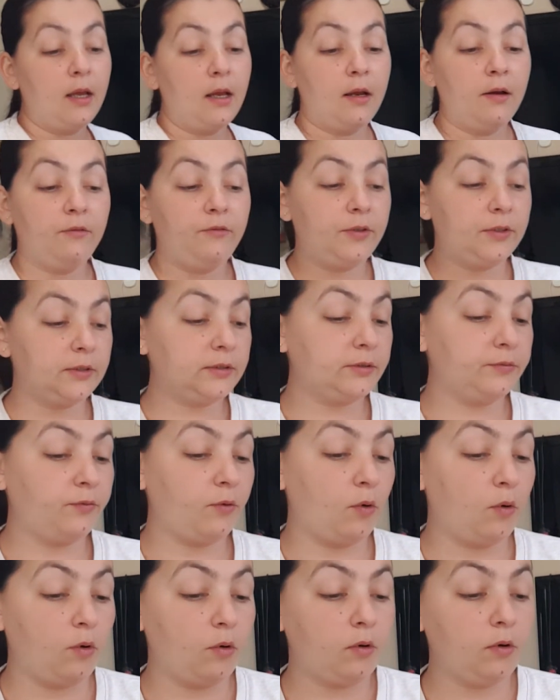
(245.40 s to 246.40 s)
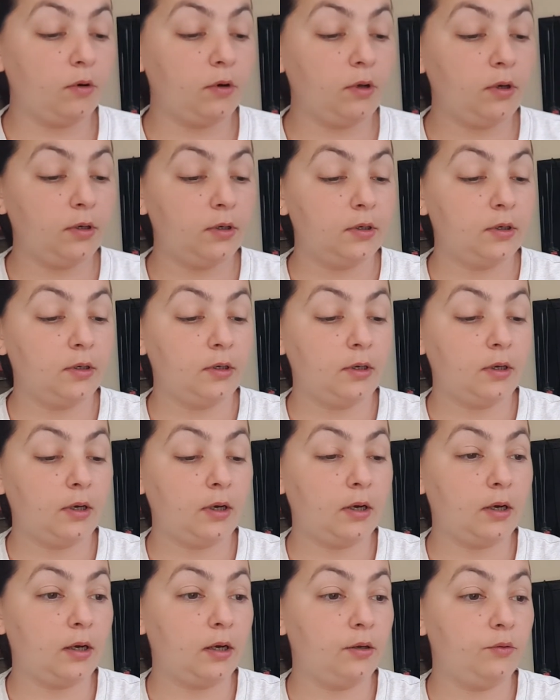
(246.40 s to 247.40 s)
first of all,
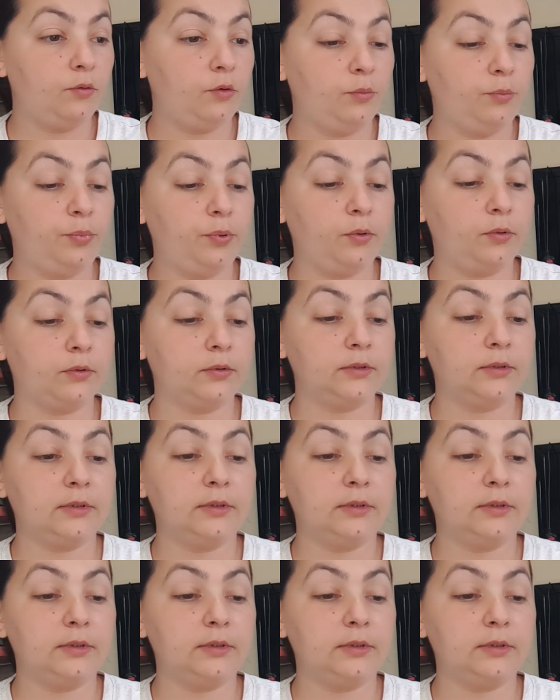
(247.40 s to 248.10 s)
I will put